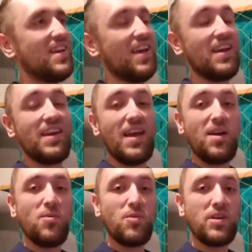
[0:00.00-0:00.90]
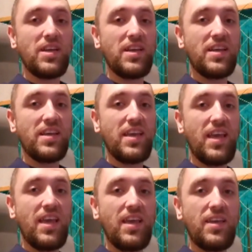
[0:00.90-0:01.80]
And now we're getting
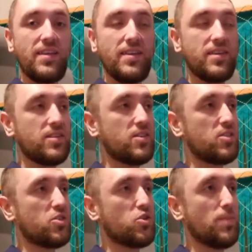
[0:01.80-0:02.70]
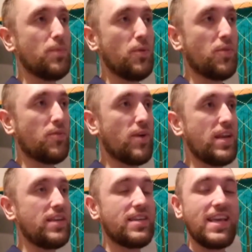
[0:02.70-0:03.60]
a triple
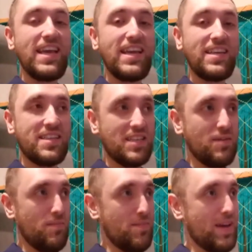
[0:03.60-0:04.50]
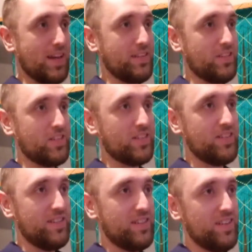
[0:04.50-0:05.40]
threat tag team match
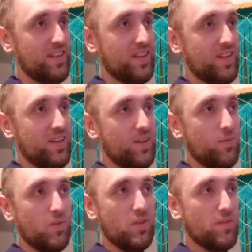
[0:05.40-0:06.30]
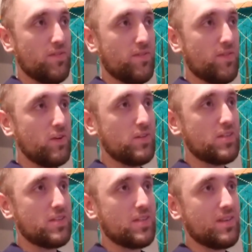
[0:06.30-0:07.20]
with your
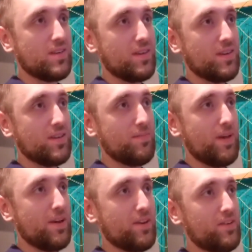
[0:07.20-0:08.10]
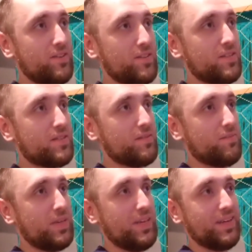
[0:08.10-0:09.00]
first competitors
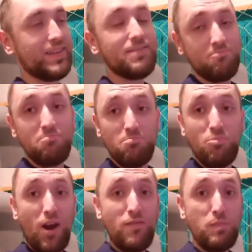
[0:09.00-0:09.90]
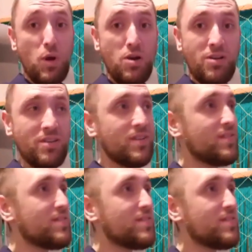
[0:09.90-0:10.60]
being Private Party.